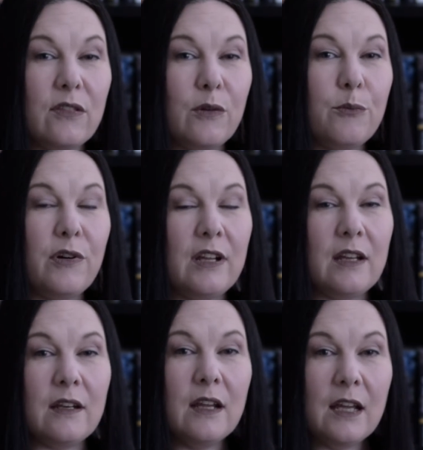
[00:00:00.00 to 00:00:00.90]
that they're put
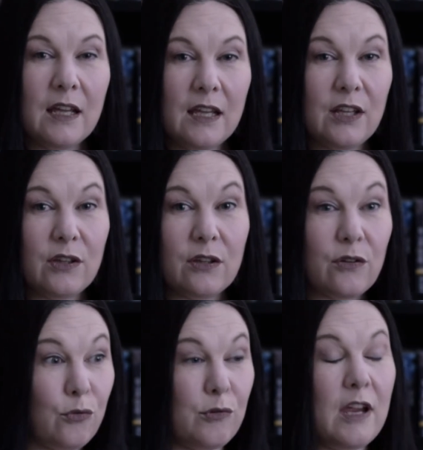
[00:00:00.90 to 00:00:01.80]
in in
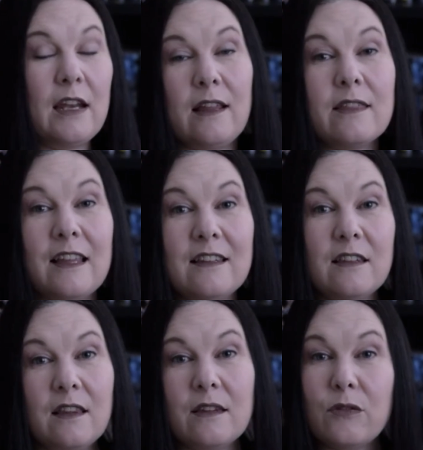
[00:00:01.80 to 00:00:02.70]
creating things
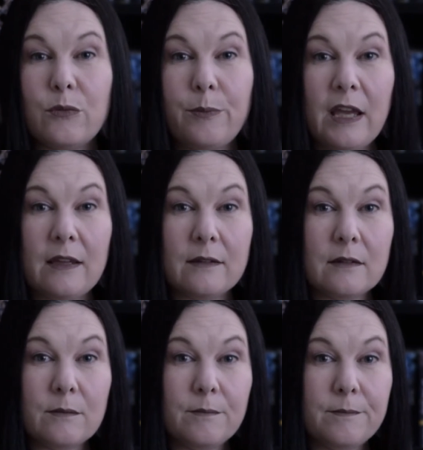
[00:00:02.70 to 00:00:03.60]
in this
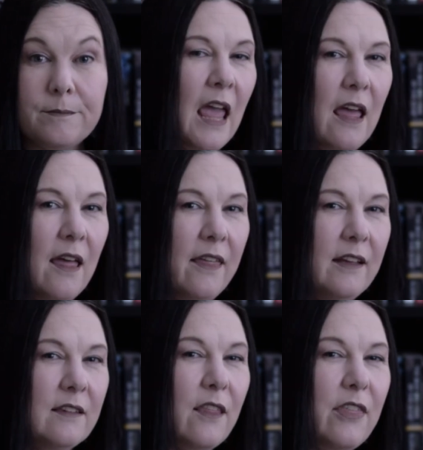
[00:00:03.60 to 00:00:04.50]
space. I
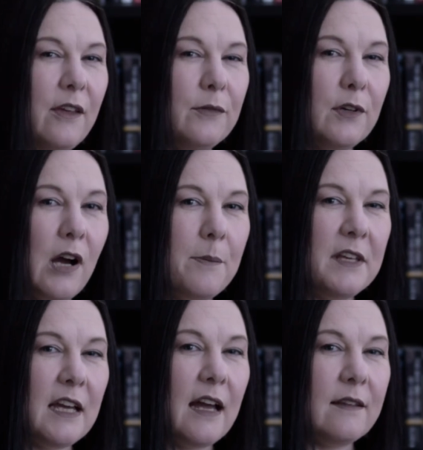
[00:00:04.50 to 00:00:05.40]
think it's the thieves and
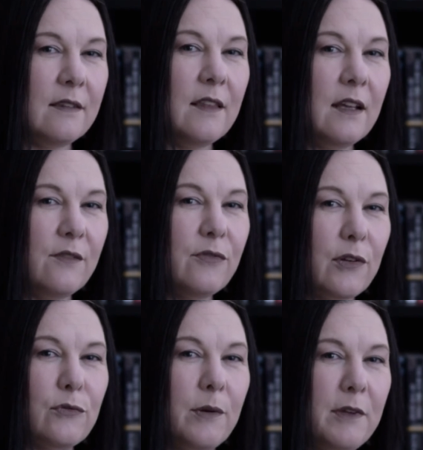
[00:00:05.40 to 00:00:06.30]
copycats that
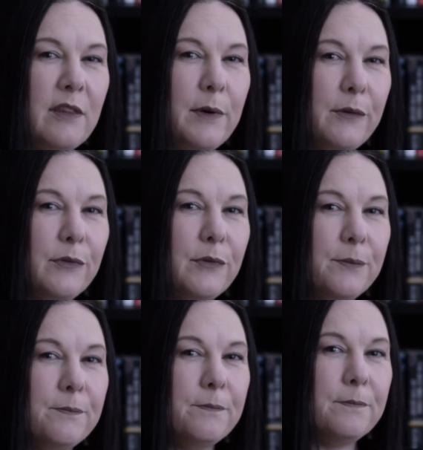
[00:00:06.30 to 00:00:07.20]
frustrate me the most.
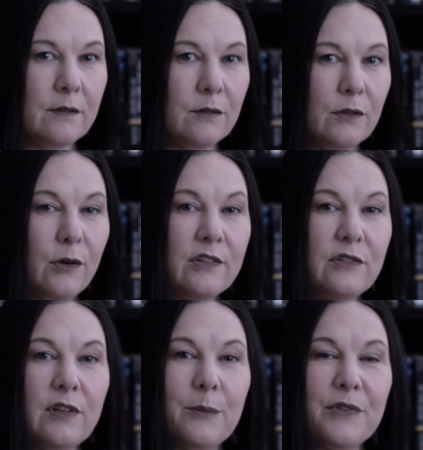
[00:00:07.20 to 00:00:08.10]

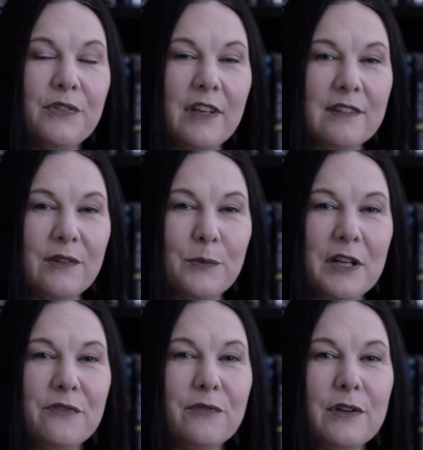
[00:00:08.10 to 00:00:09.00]
Question number six is
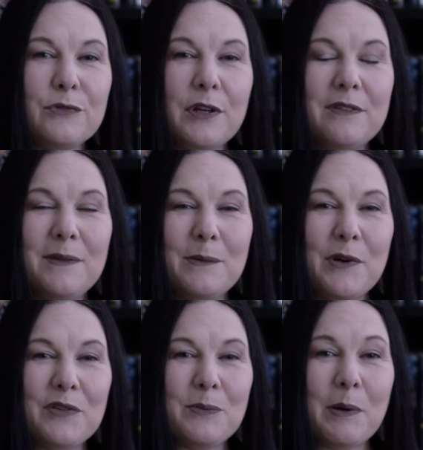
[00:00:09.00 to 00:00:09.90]
what frustrates me the
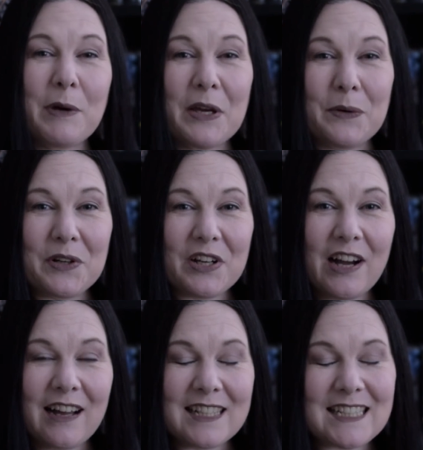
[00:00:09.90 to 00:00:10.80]
most about my own
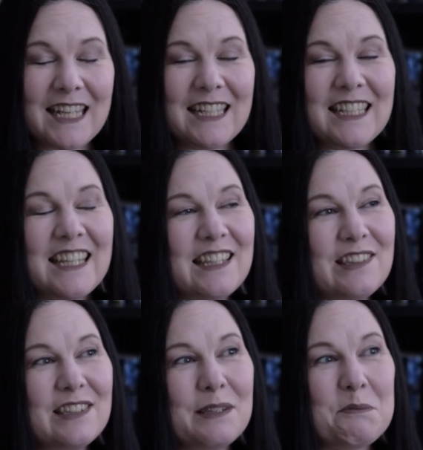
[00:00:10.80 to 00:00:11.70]
content. And
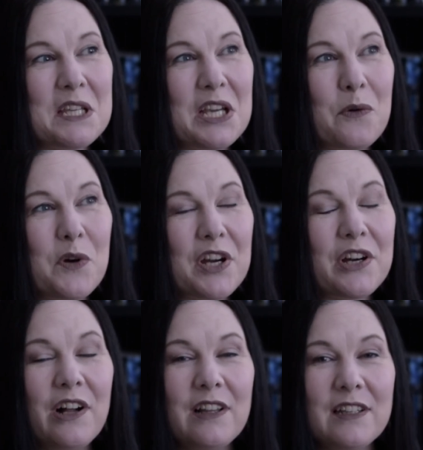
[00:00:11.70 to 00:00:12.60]
this is something where
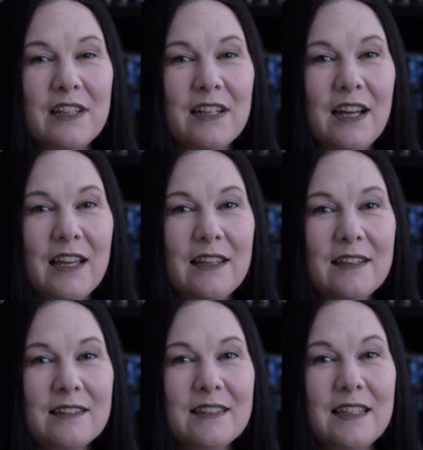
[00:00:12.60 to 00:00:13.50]
Colin and
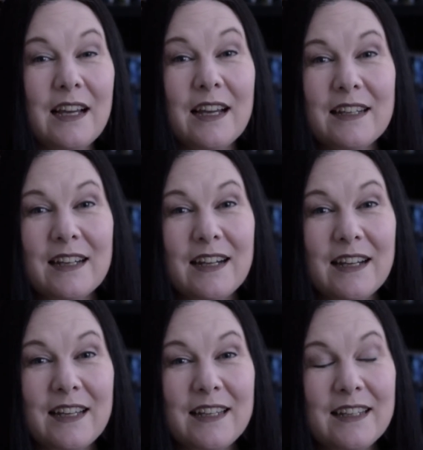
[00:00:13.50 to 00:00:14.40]
I see eye to
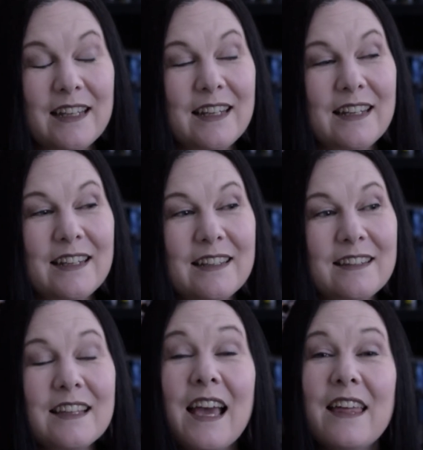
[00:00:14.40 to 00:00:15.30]
eye, and it
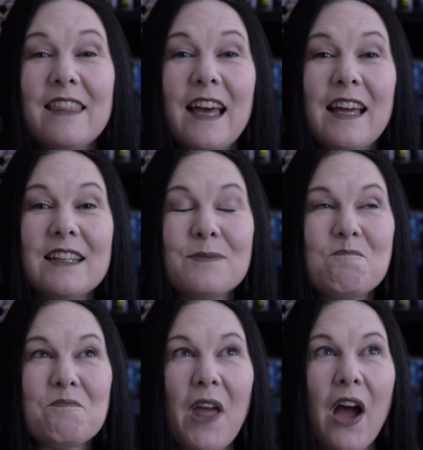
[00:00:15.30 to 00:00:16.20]
is that
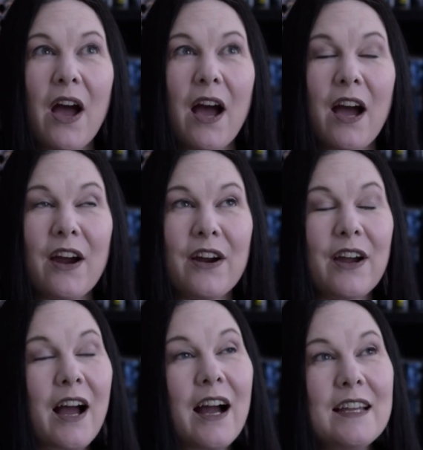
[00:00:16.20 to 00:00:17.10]

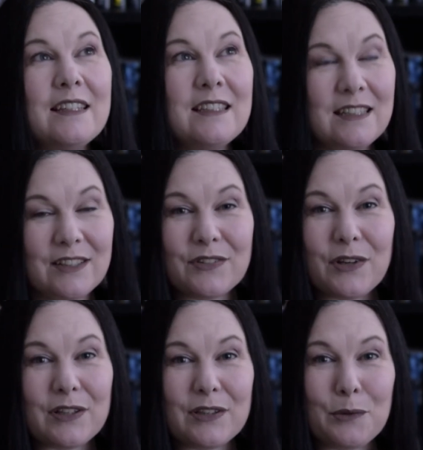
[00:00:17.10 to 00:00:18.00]
our ideas
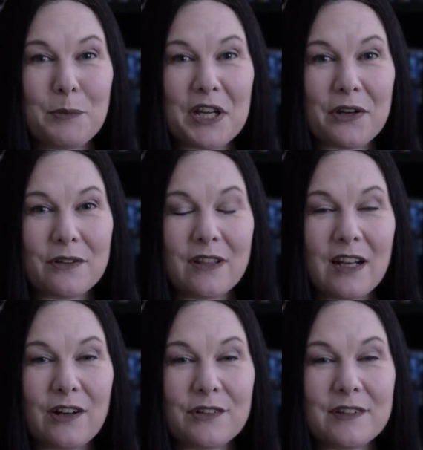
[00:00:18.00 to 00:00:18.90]
are a little bigger
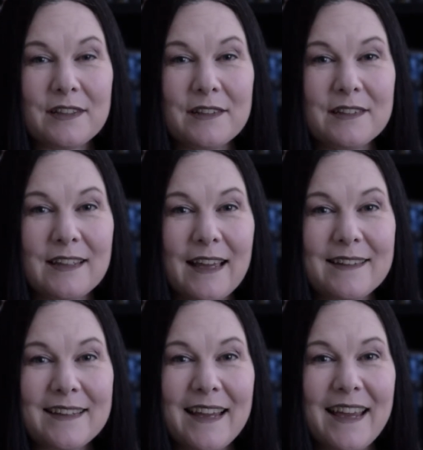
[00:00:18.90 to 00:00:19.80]
than our skill
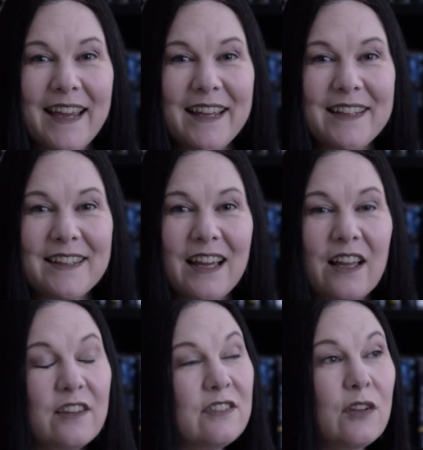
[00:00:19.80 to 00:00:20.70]
set. And
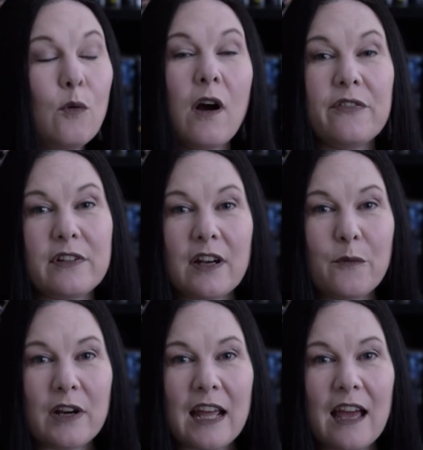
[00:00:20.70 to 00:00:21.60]
so often I
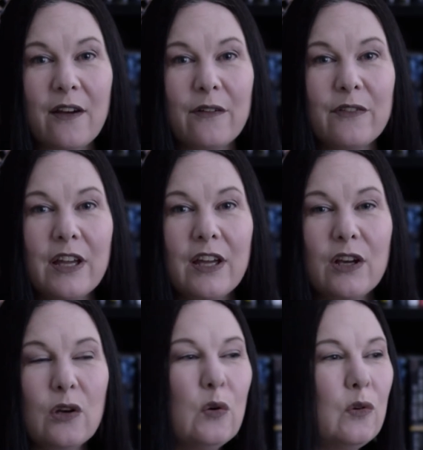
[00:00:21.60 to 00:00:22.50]
want to have
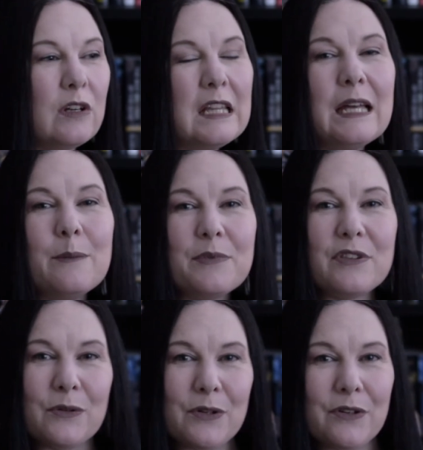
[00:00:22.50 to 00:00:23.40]
cool
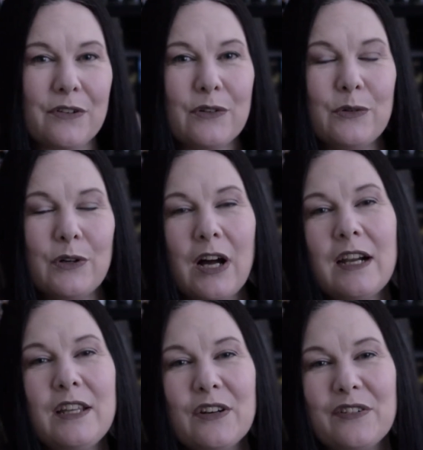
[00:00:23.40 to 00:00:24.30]
clips or cool
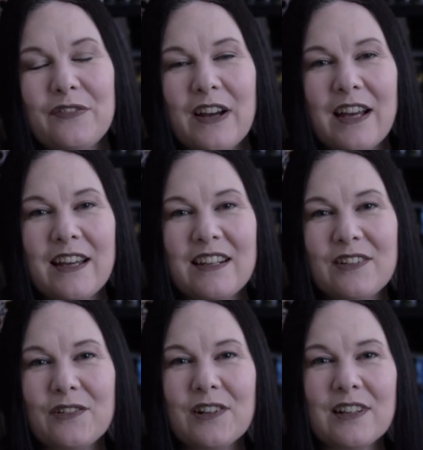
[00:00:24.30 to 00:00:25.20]
audio fun
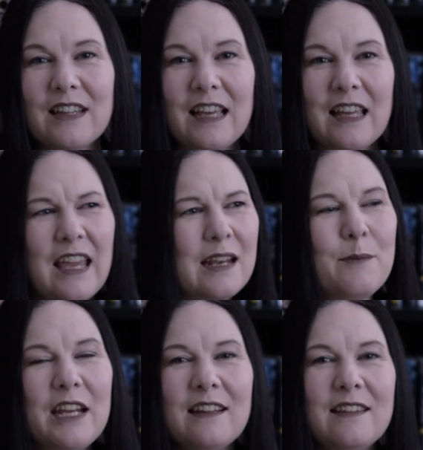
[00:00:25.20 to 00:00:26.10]
or like
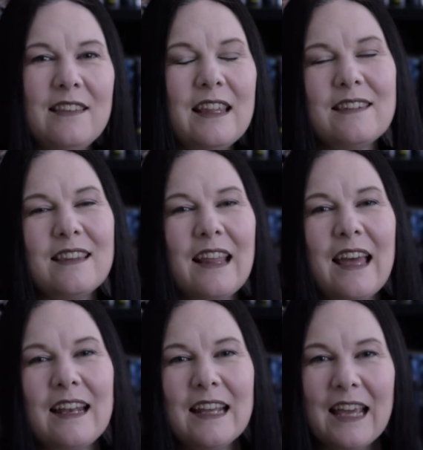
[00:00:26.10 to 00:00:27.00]
animated this and
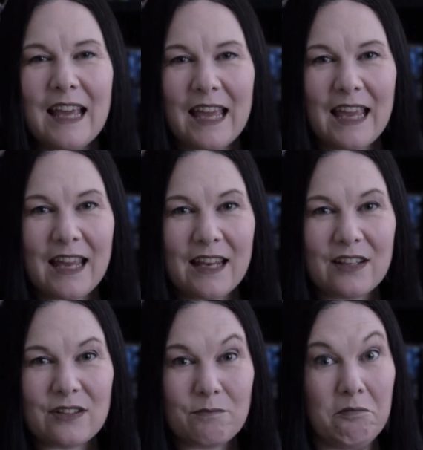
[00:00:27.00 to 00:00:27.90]
that.
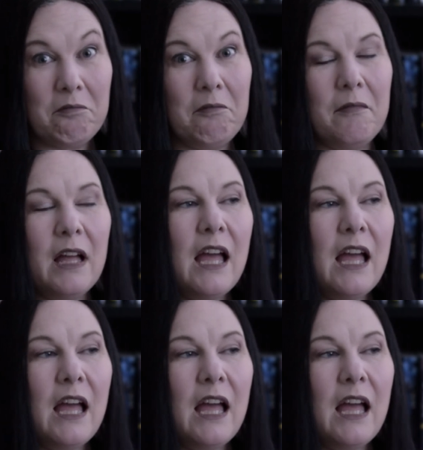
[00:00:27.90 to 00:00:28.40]
And hmm,